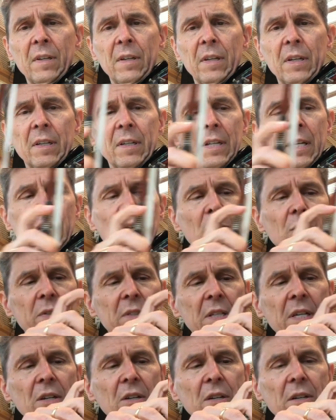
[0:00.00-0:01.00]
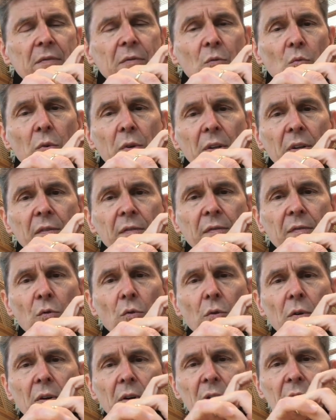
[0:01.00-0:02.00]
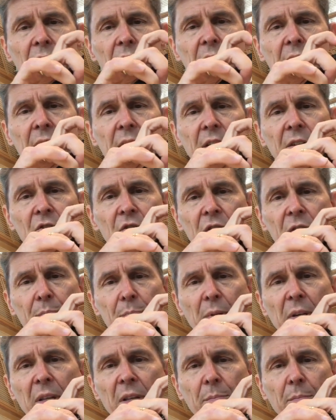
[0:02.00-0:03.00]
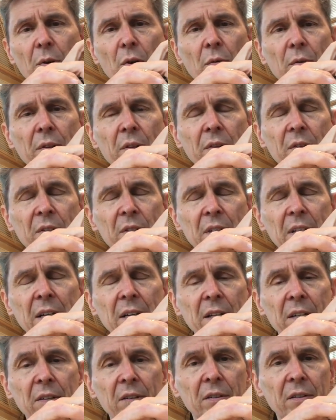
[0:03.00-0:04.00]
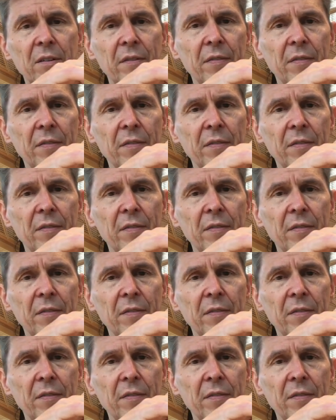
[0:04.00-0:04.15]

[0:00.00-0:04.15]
And now we'll take off 1 and 4 and just play the bow with second and third